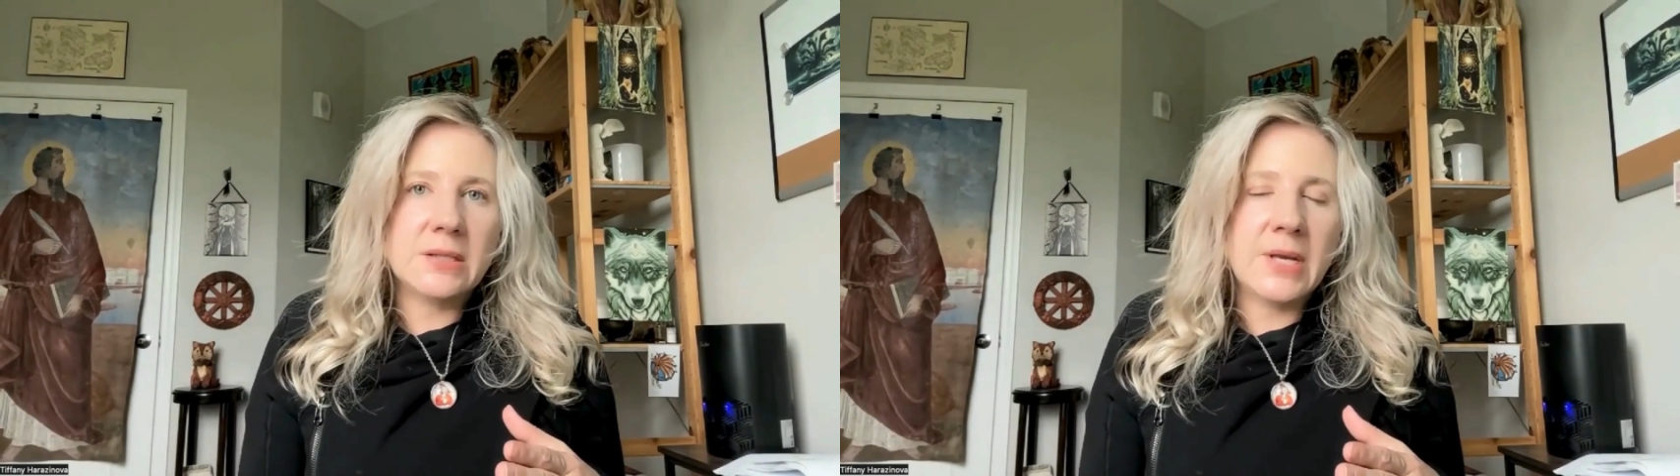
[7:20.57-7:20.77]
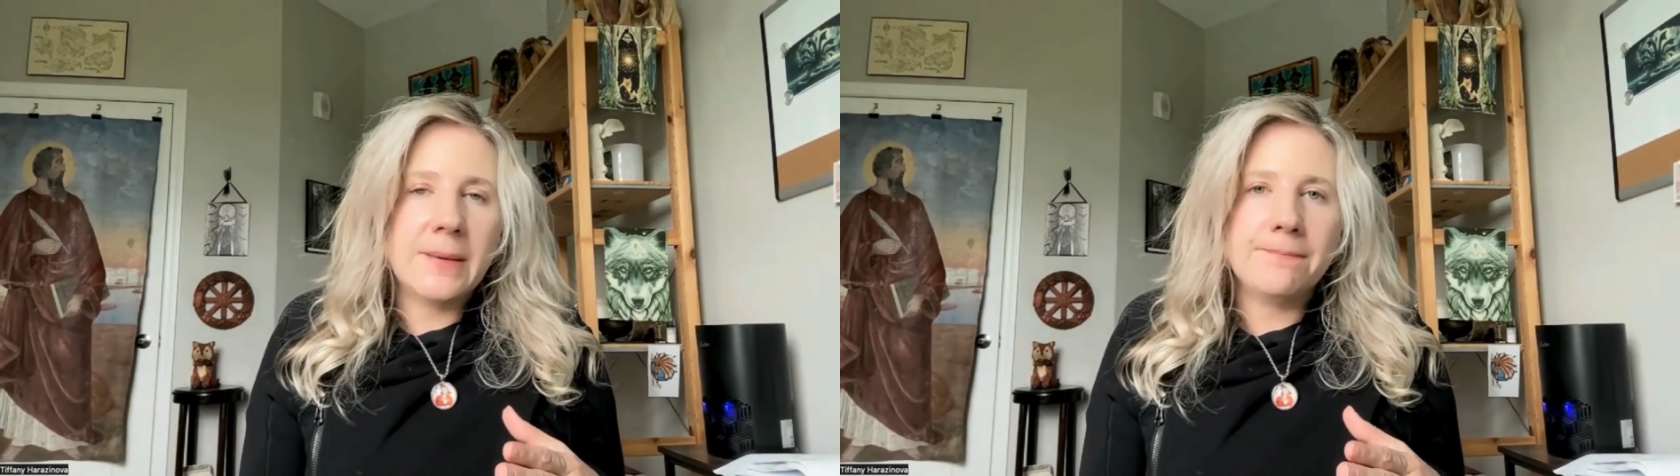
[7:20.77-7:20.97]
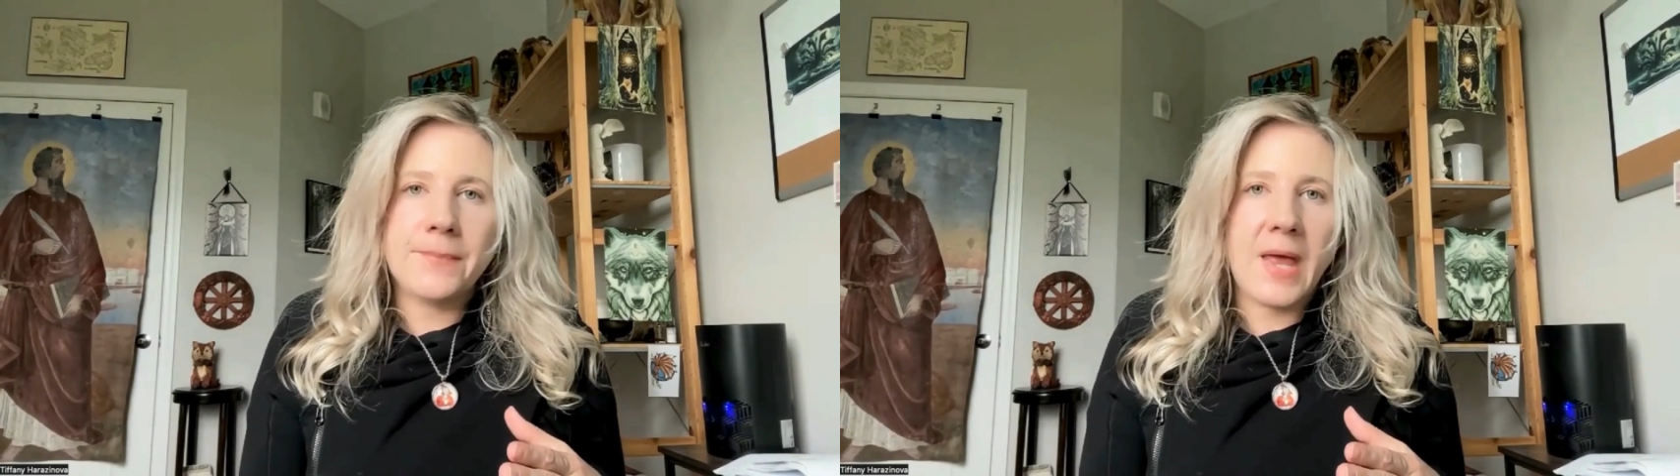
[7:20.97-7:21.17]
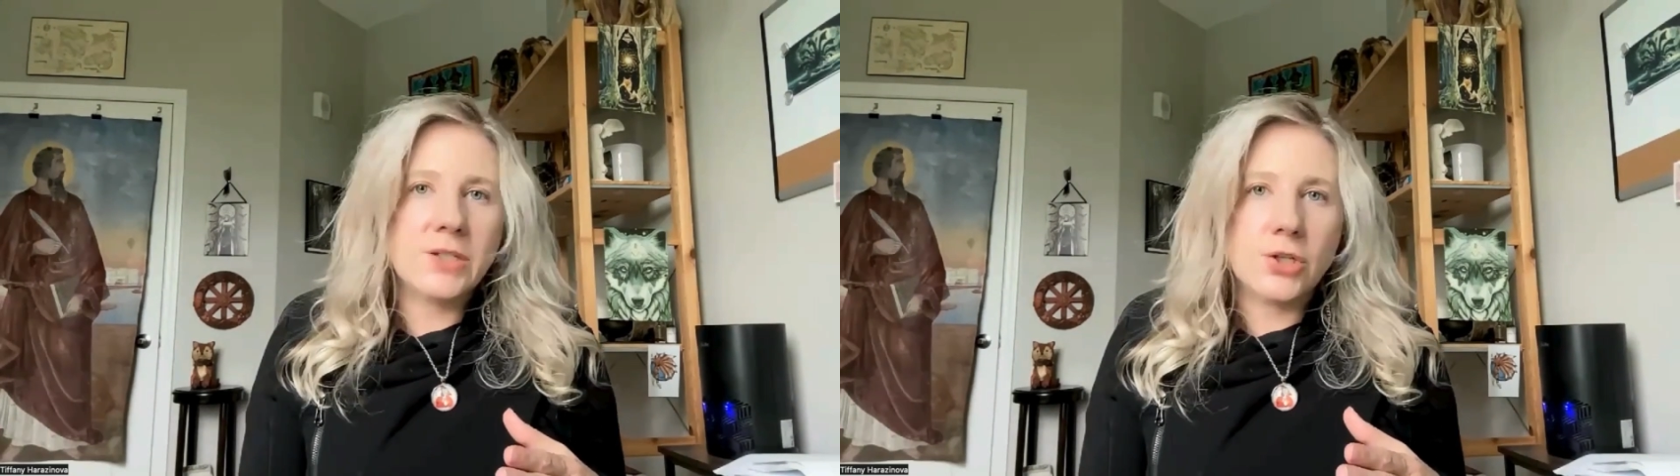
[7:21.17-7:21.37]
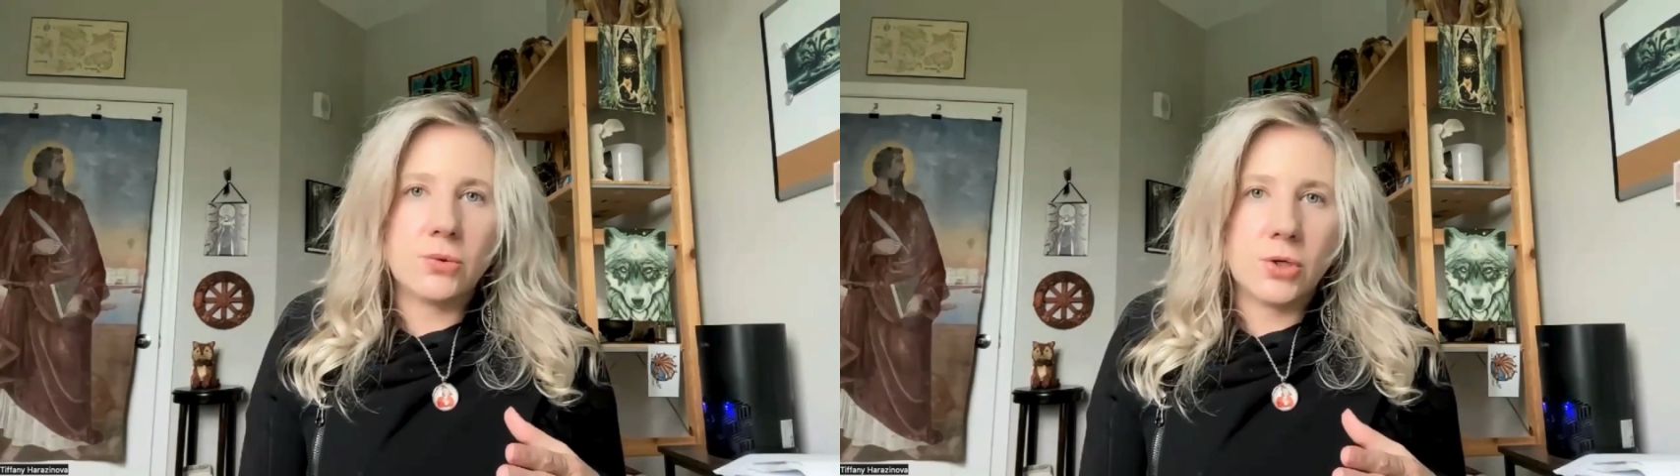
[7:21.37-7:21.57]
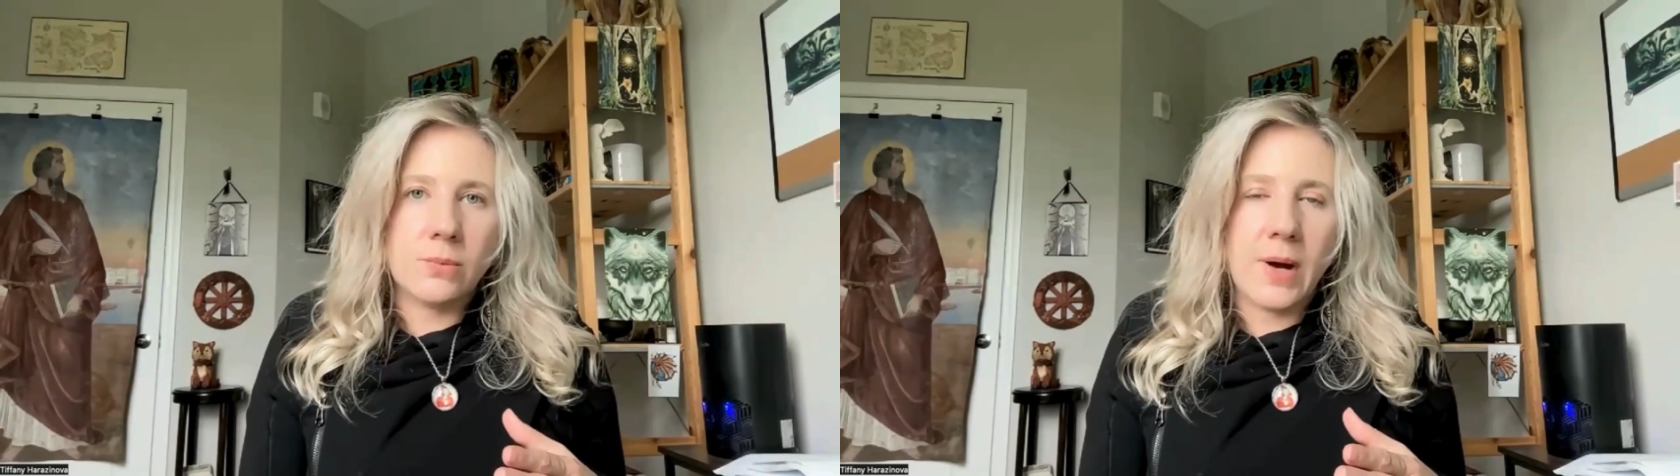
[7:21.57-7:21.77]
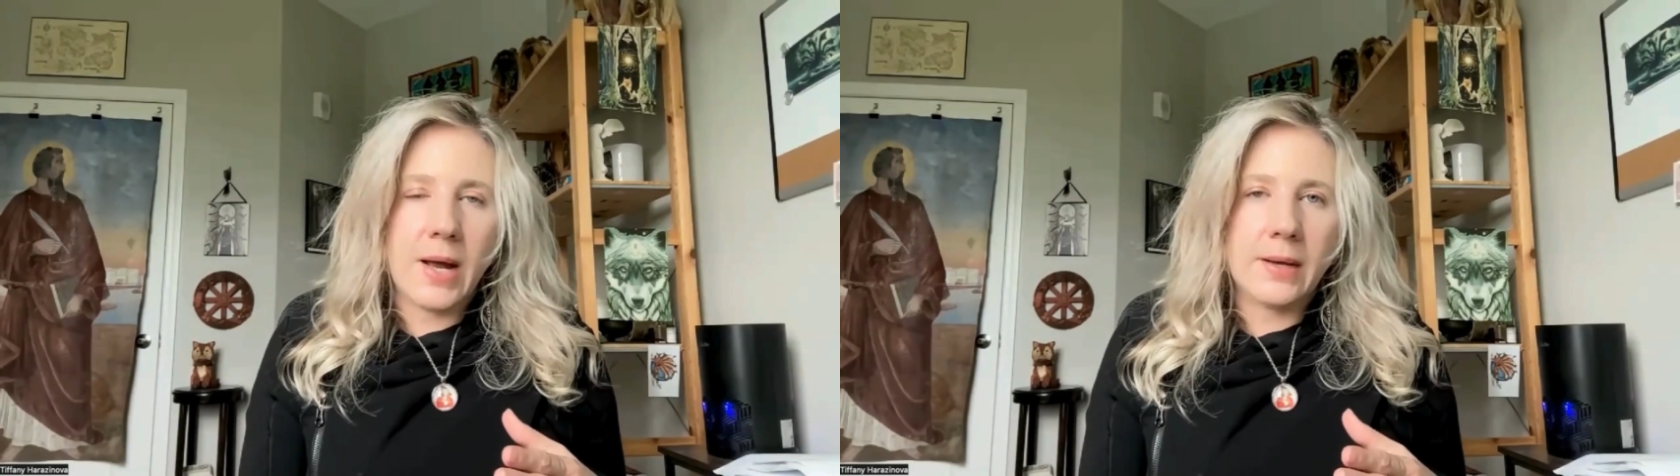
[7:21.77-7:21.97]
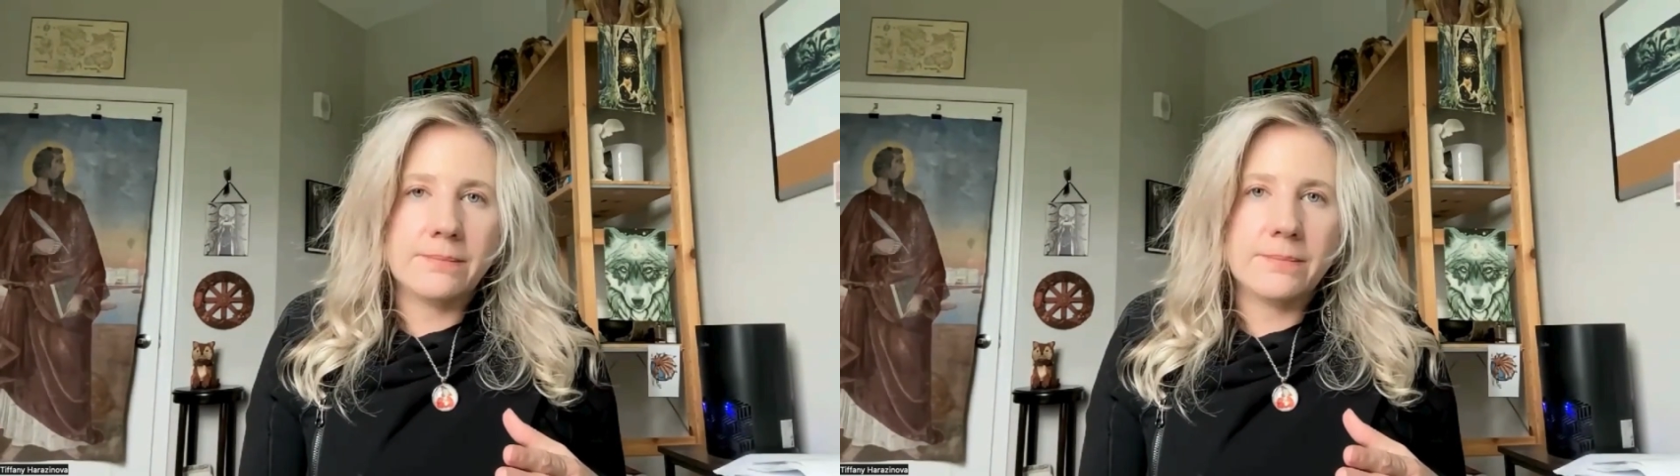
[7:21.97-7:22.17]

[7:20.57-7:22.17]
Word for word: me. I don't know why.